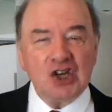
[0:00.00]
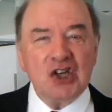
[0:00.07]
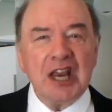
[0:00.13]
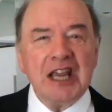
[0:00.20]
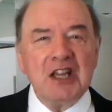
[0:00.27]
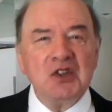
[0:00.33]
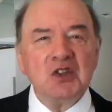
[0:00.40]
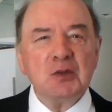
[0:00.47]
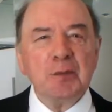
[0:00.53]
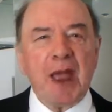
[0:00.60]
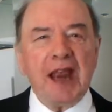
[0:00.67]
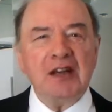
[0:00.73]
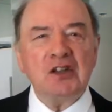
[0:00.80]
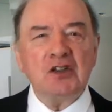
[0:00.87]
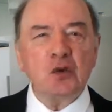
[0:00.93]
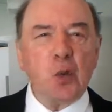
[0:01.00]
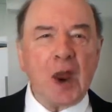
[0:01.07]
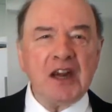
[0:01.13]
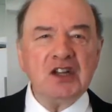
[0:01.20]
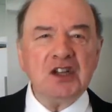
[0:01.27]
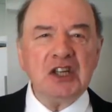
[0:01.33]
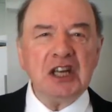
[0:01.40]
She spent
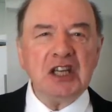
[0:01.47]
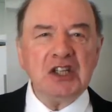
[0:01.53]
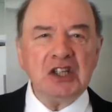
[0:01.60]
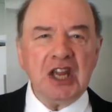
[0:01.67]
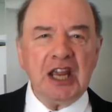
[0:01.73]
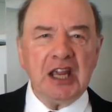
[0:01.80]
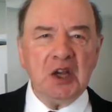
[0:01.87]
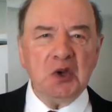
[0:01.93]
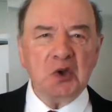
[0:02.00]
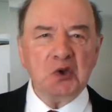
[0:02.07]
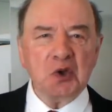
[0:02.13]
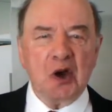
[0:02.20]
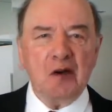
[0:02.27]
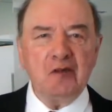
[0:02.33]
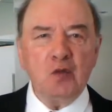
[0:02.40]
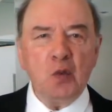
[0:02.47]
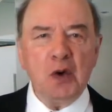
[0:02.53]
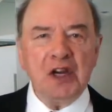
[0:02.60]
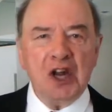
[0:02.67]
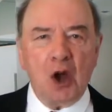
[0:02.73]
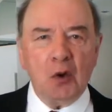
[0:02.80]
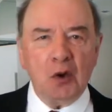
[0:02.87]
20 years
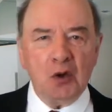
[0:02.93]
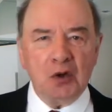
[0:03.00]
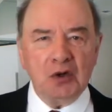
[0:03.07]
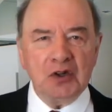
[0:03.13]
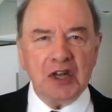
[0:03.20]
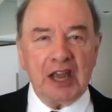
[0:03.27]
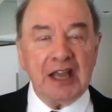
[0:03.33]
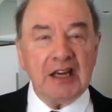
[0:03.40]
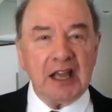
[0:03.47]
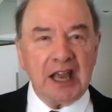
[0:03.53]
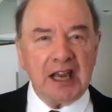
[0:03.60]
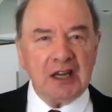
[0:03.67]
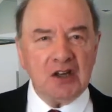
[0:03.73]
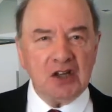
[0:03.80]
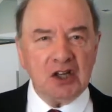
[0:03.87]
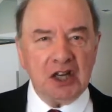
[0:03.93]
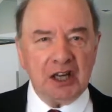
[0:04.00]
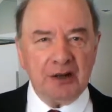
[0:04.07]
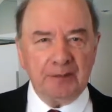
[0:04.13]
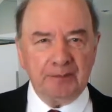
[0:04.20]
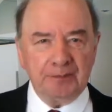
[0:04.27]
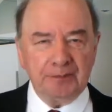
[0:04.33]
of widowhood in
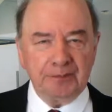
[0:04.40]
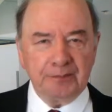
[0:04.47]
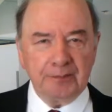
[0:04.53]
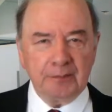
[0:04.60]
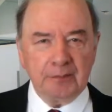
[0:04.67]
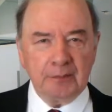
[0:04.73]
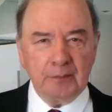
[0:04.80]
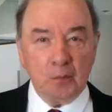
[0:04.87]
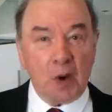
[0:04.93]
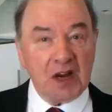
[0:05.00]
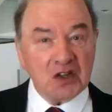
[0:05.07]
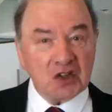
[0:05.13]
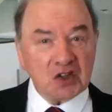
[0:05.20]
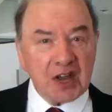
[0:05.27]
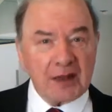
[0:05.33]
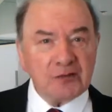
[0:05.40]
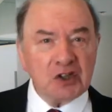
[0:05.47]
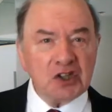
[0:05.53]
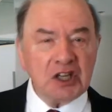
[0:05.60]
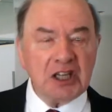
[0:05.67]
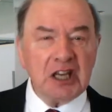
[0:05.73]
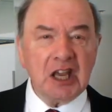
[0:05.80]
India. When
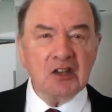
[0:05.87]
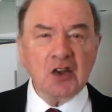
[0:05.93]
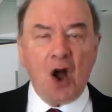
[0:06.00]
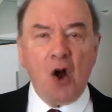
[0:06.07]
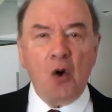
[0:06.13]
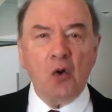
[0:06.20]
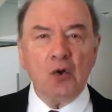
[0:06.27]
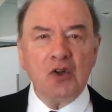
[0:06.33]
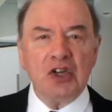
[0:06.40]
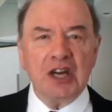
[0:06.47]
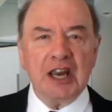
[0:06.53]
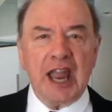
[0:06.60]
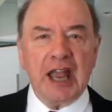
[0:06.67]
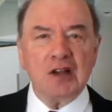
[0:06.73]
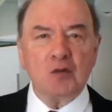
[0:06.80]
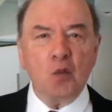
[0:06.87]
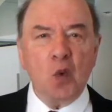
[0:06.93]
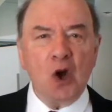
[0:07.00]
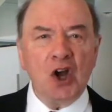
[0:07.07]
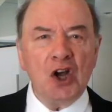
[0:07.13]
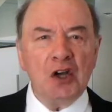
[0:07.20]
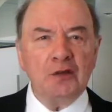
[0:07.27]
70 years old, she gets
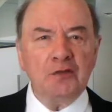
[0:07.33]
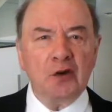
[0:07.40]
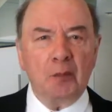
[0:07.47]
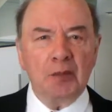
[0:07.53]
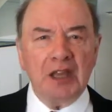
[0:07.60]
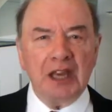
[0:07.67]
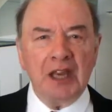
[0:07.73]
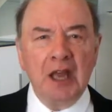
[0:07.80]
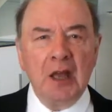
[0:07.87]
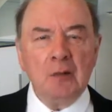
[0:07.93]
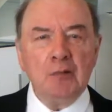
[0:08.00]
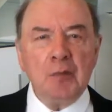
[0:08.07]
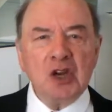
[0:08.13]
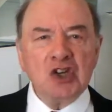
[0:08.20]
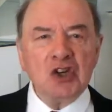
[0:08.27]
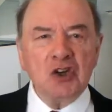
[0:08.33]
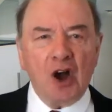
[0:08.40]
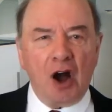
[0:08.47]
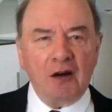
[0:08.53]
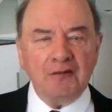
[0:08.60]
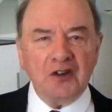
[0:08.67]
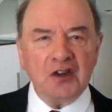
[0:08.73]
word from the
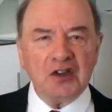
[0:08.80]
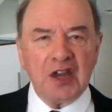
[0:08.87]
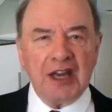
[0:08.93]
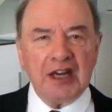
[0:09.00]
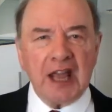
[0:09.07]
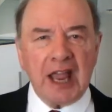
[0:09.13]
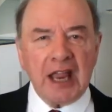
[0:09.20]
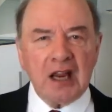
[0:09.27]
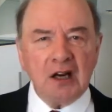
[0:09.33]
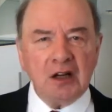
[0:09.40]
mission office in